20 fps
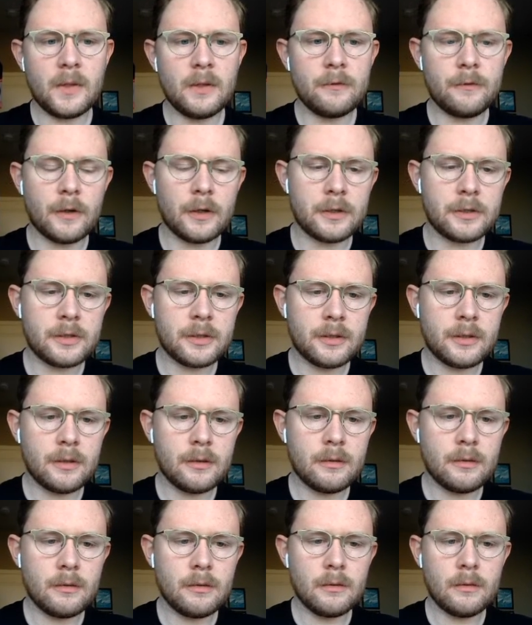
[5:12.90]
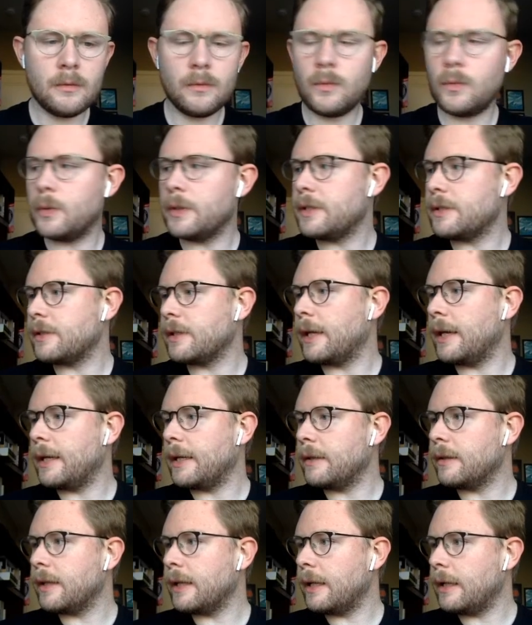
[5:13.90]
First, we
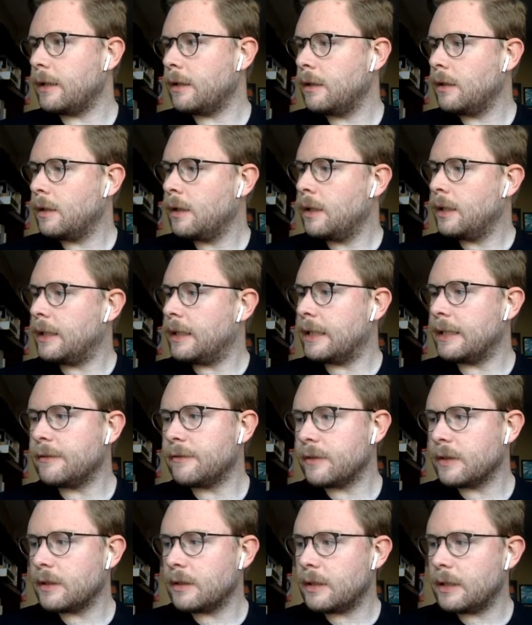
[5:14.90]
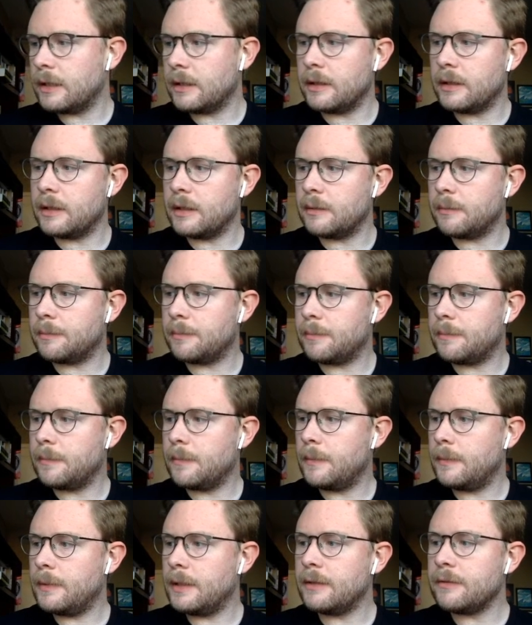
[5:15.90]
say that even
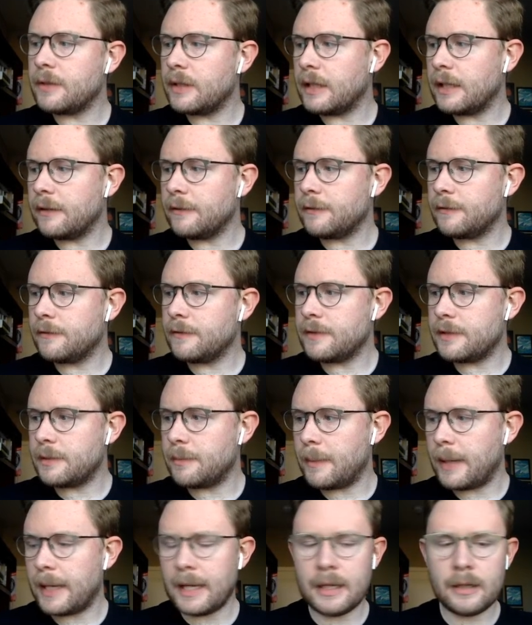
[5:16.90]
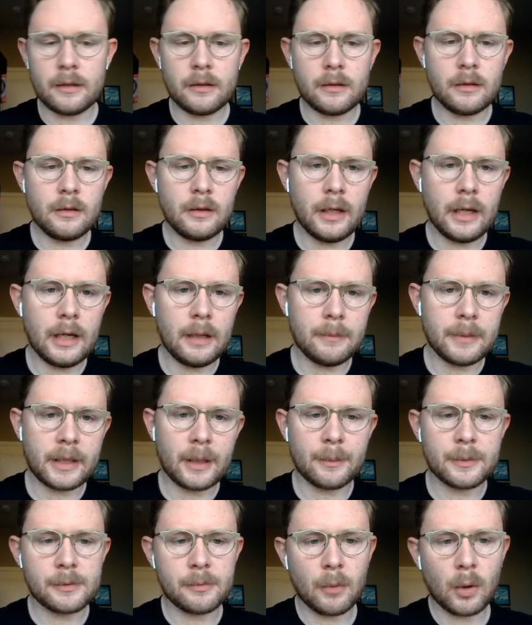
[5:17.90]
if demand
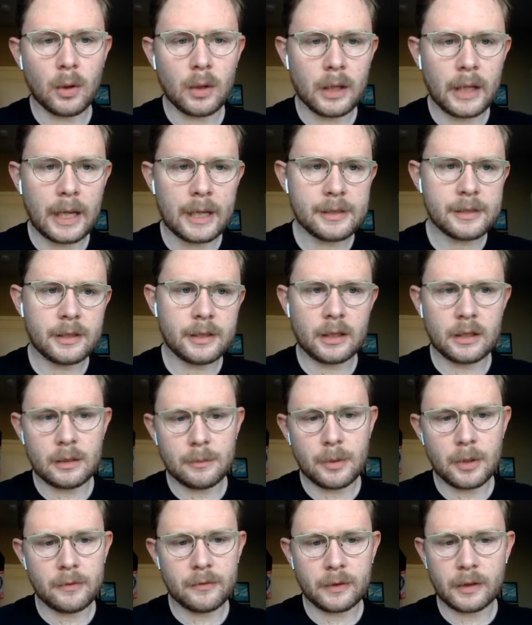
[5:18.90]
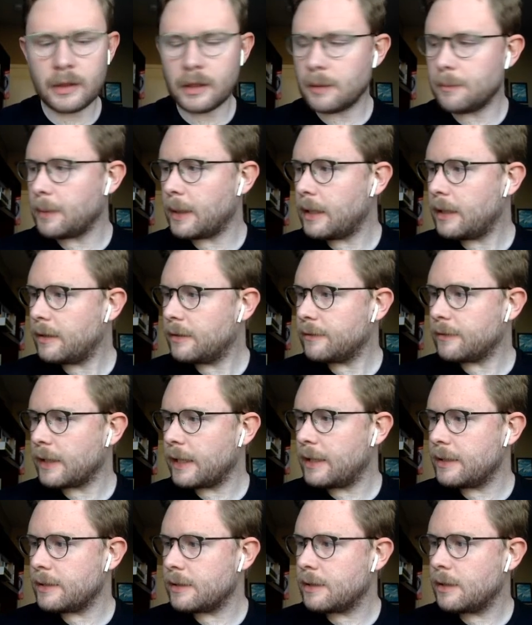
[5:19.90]
becomes more elastic in the perfectly competitive
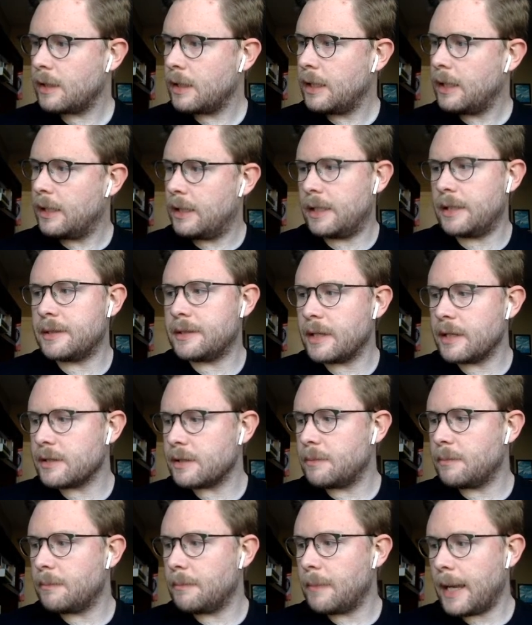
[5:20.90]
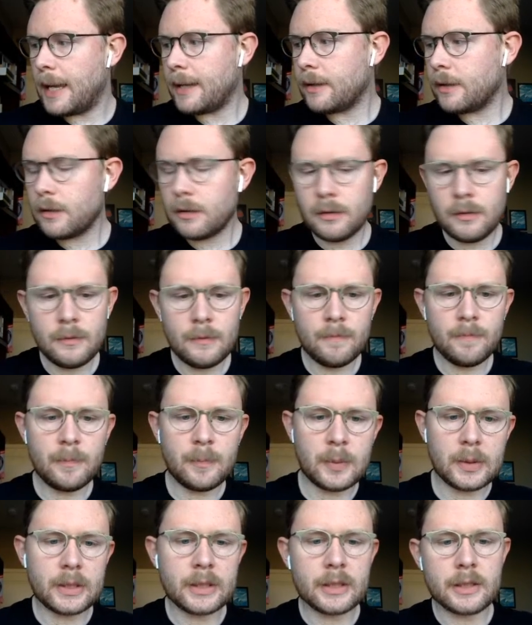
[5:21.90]
case, it doesn't matter
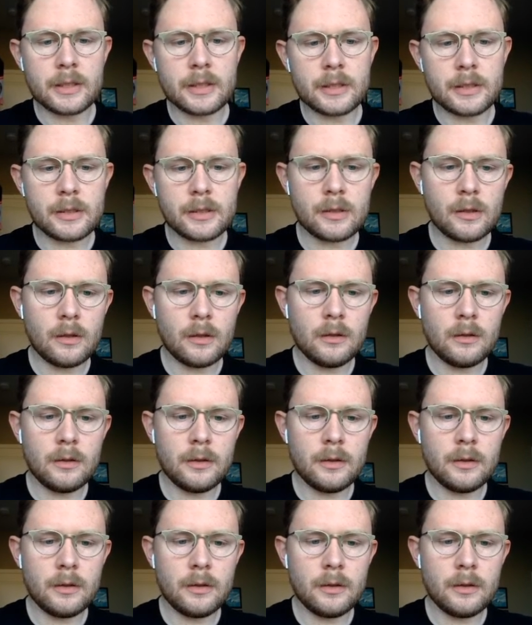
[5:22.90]
because